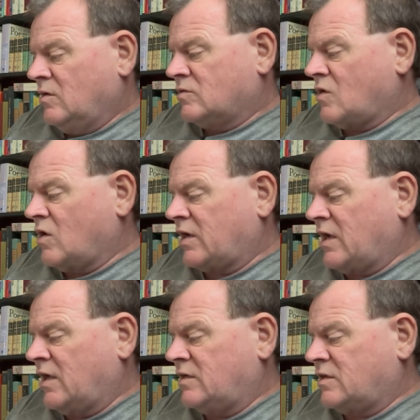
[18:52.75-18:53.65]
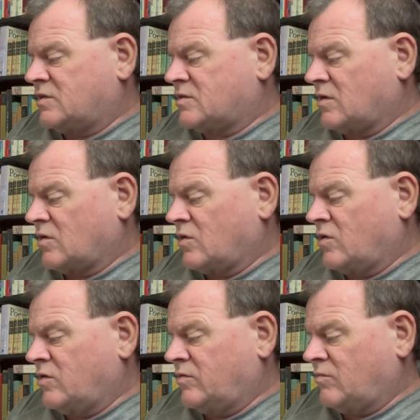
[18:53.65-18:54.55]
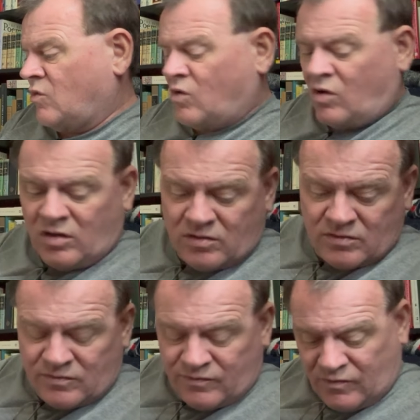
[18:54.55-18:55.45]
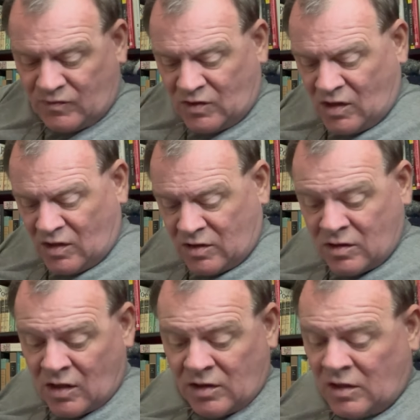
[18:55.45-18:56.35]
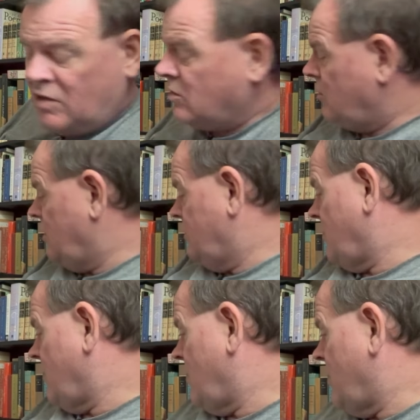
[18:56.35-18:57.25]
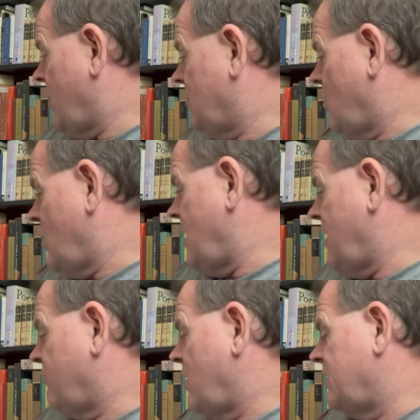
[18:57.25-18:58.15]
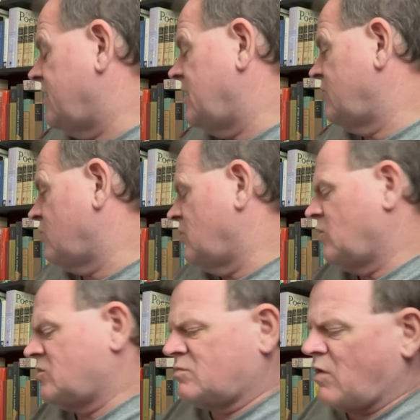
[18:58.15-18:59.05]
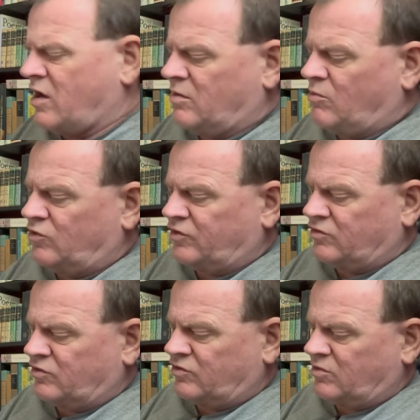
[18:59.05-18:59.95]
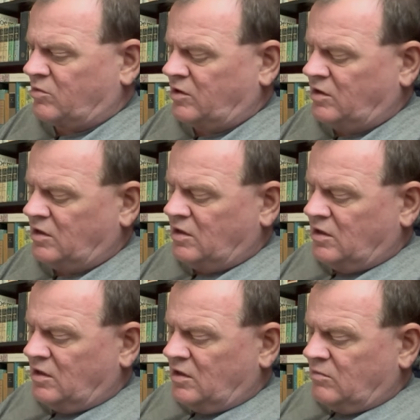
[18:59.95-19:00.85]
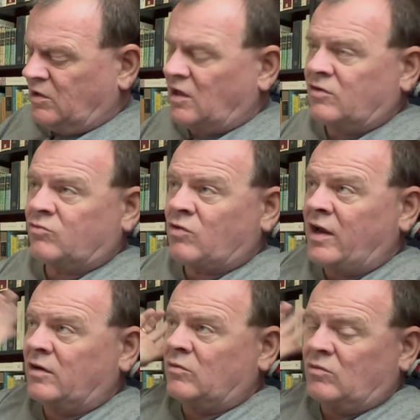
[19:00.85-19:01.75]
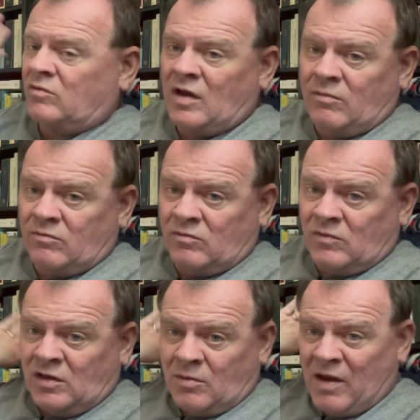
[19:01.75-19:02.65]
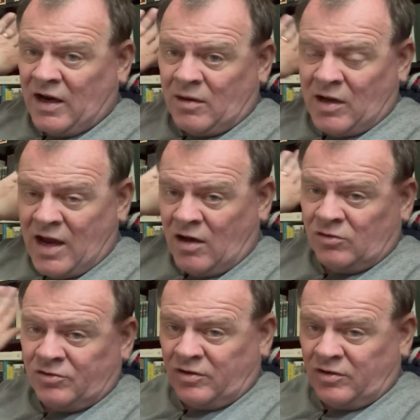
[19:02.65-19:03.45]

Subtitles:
So again, just to learn more. Neither of these have I read, nor have read this one, which is probably the most interest to me, because right in the back of my house